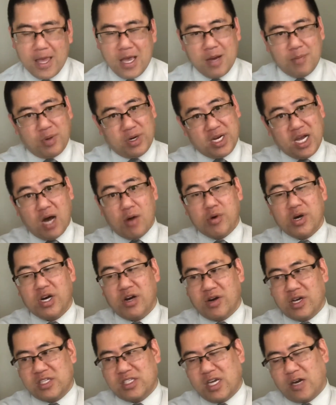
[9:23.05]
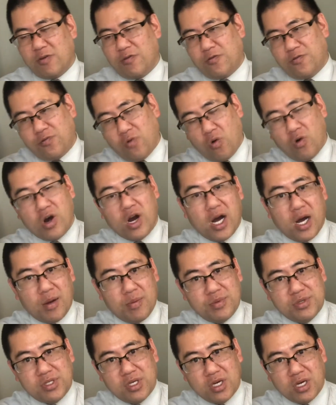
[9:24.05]
But now we're hearing instead of four
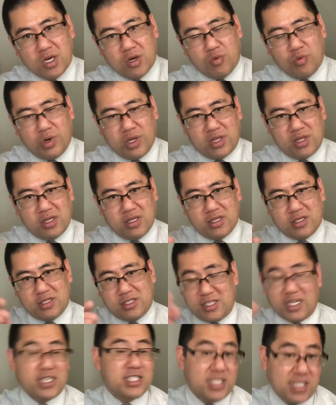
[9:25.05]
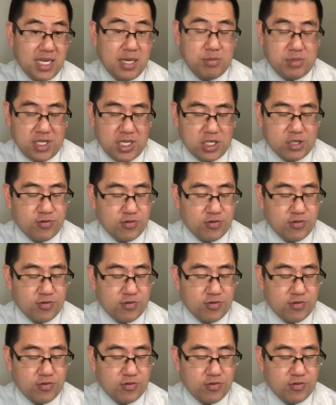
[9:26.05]
hubs with six teams each,